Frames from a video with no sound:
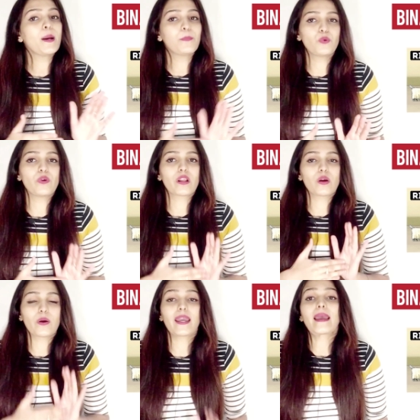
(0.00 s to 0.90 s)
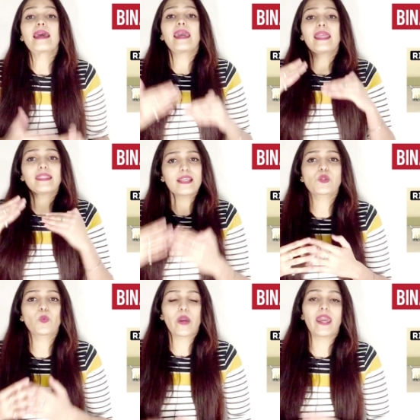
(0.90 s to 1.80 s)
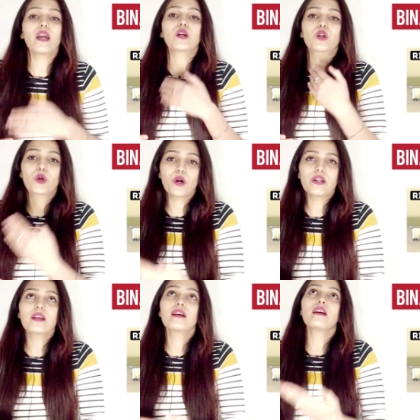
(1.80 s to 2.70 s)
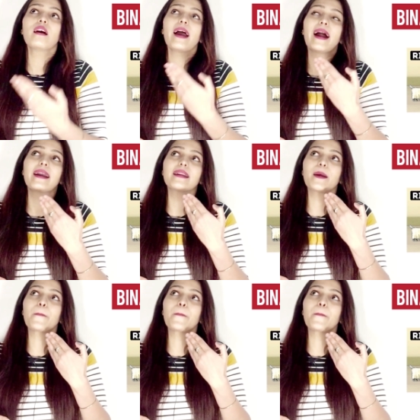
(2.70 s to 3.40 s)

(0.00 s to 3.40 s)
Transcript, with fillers: poor okay in this way good and